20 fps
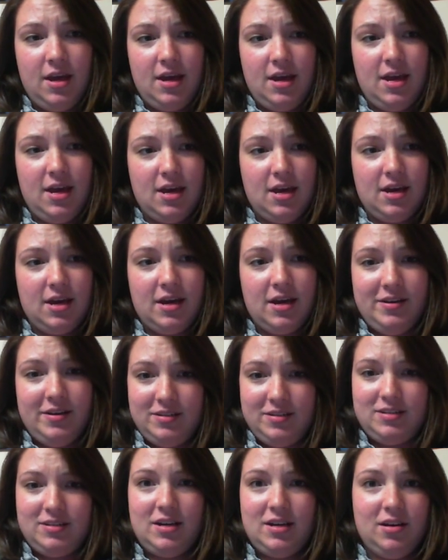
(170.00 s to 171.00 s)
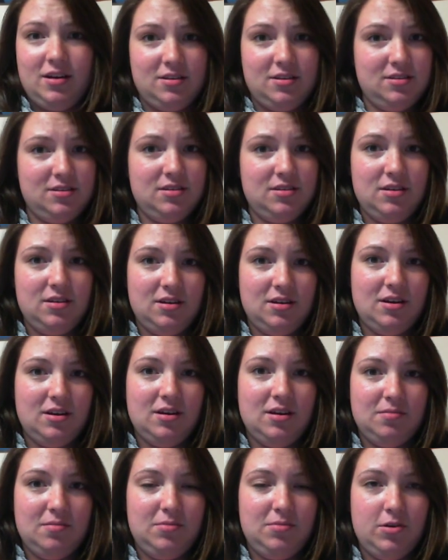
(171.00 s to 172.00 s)
It kind of sucks
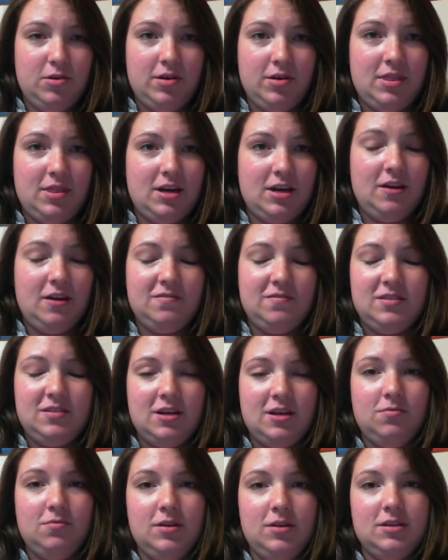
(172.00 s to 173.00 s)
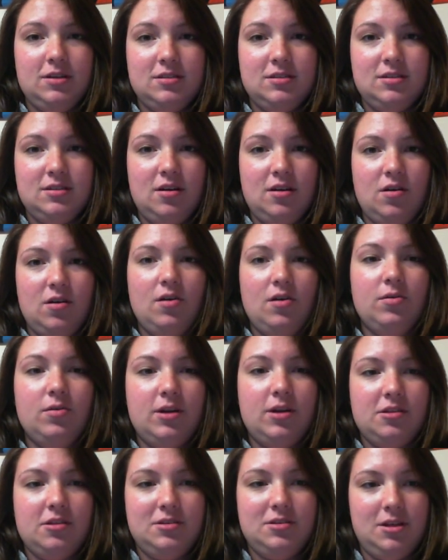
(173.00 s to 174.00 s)
knowing that I have 10 weeks, a whole
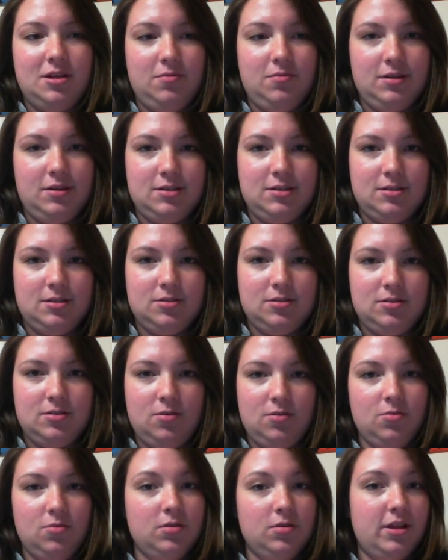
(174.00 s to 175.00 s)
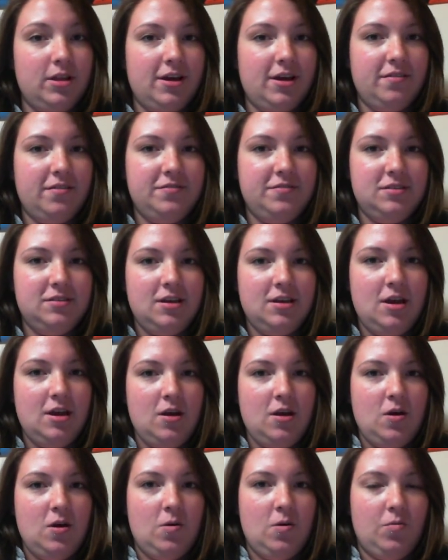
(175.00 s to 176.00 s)
nother 10 weeks of school left,
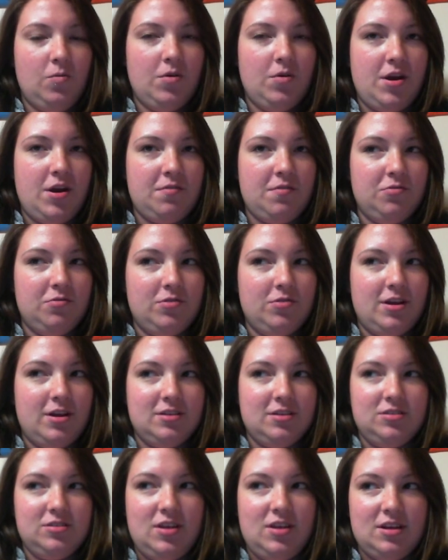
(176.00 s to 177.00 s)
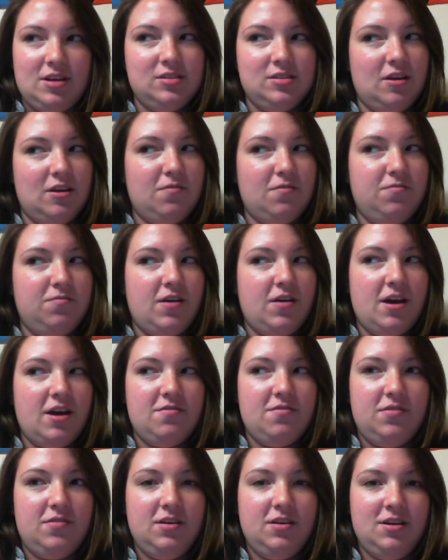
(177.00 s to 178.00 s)
when everyone else has like
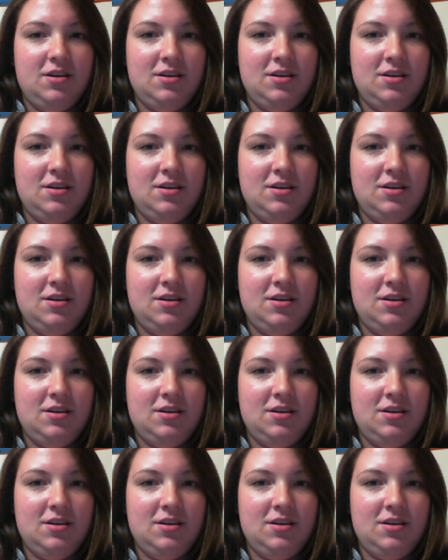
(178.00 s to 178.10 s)
5.